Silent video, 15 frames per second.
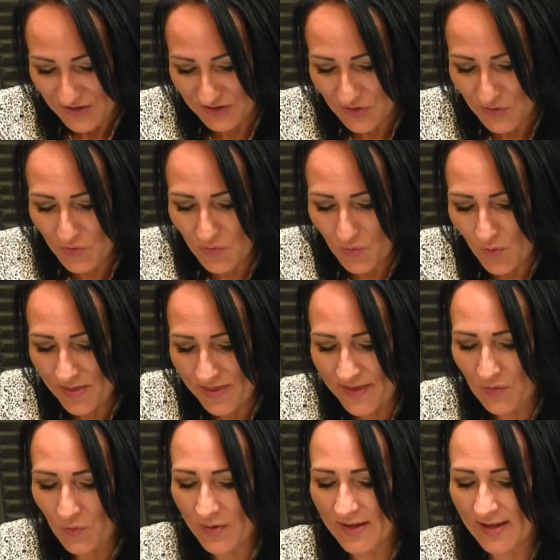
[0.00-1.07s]
So one
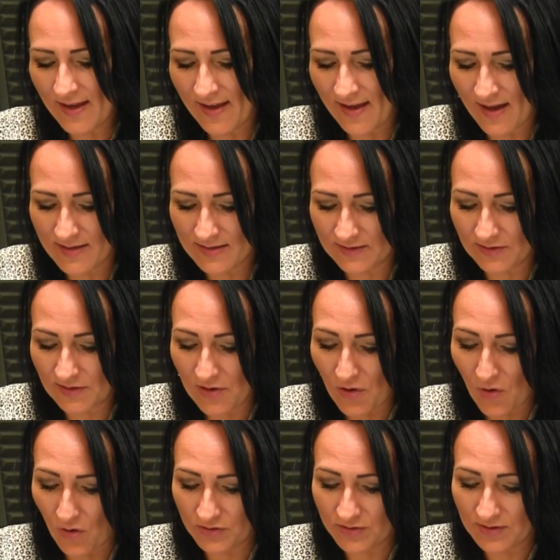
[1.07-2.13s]
thing we get asked a
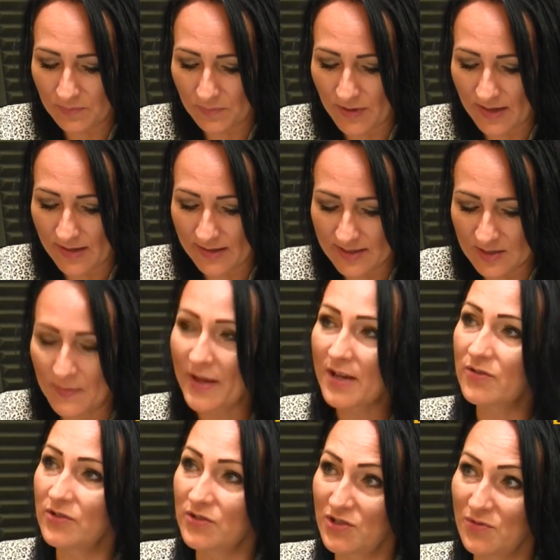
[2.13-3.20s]
lot by
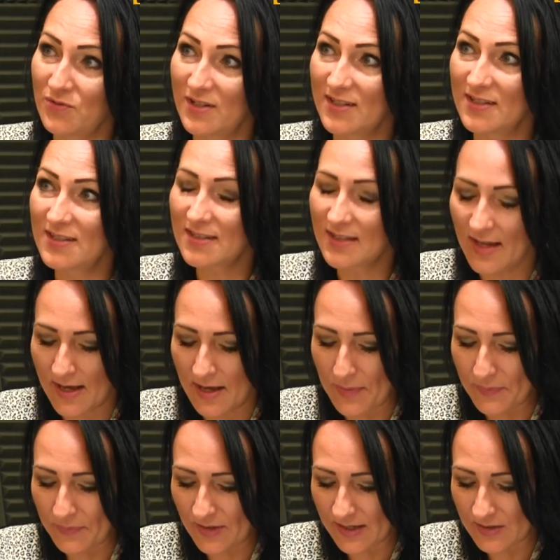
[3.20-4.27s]
aspiring jewelers
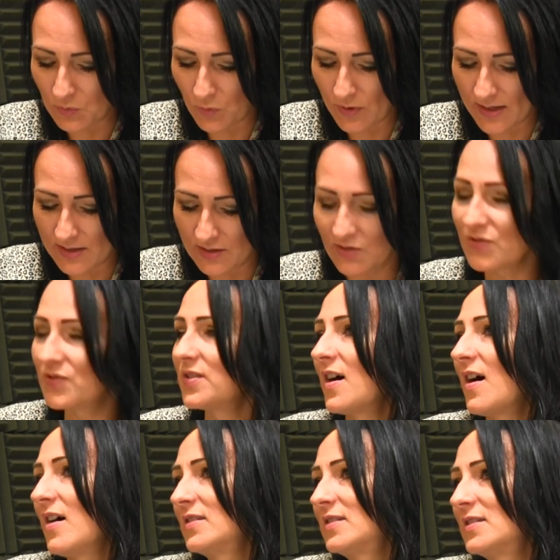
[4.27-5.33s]
um, is where do you
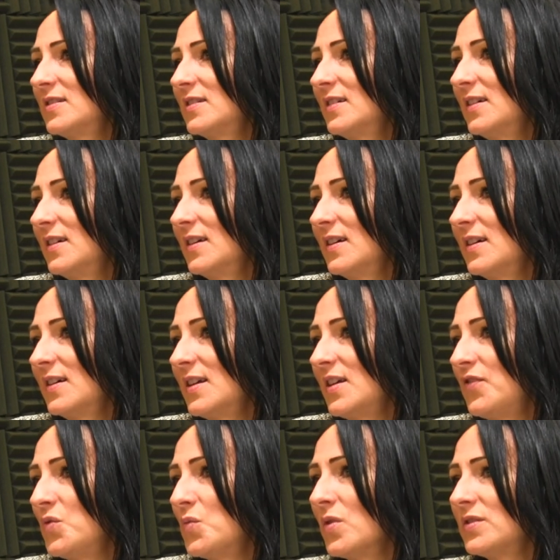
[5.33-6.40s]
start?
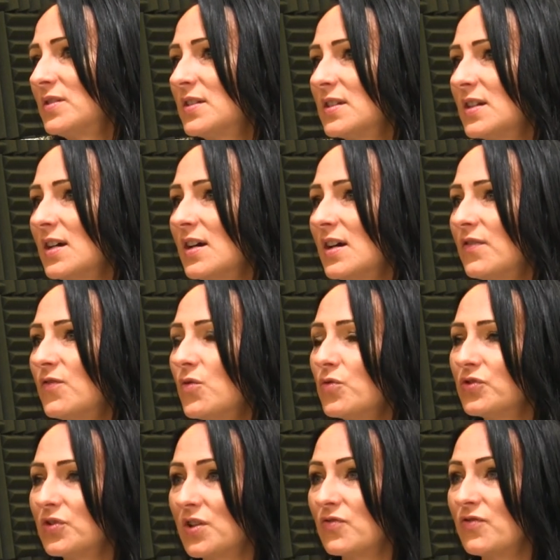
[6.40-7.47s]
if you want to
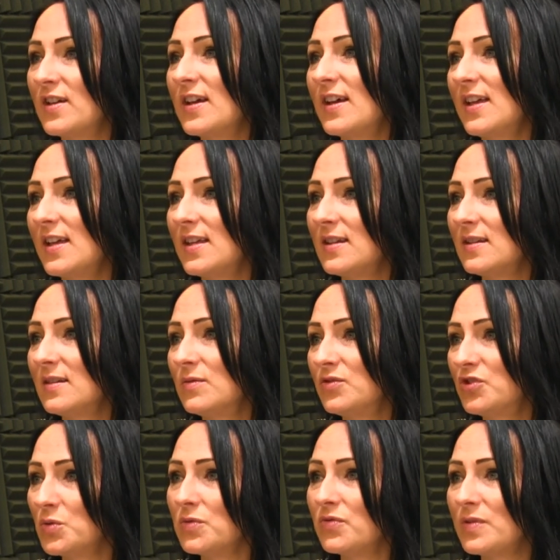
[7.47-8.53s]
forge a career in
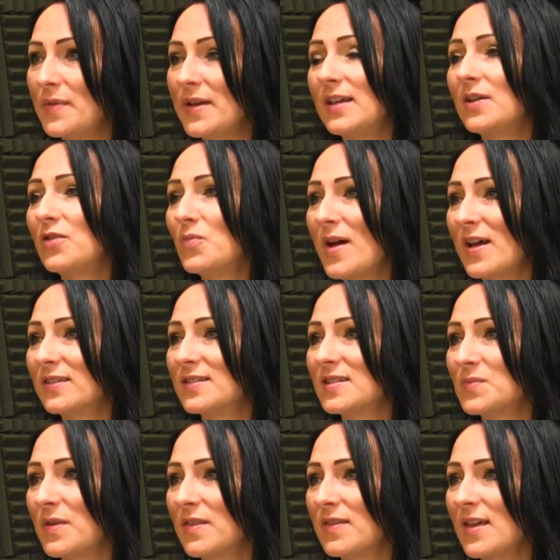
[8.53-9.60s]
jewellery making or
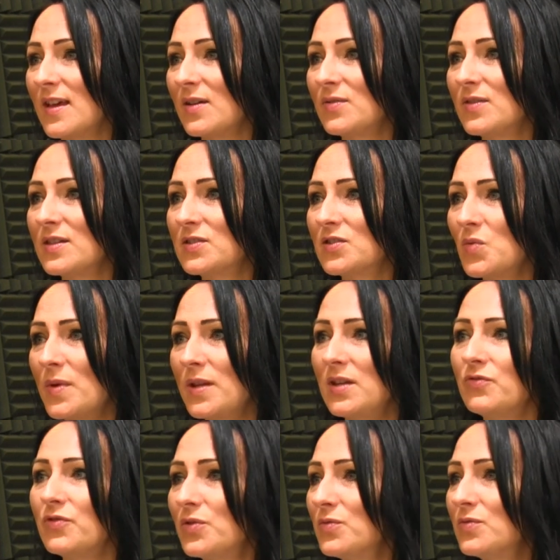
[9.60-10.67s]
metalsmithing, there's so many
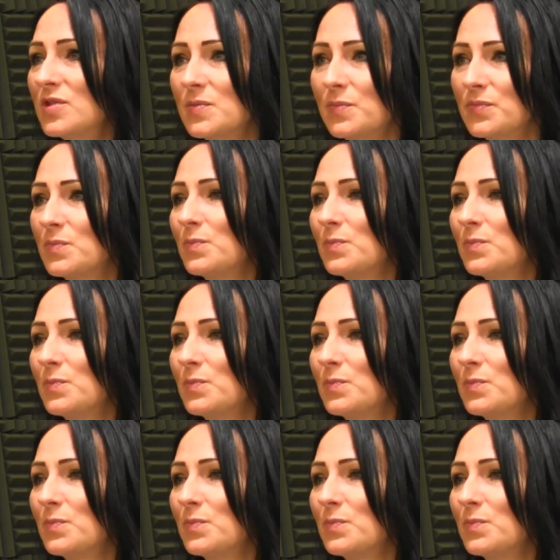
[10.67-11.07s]
routes.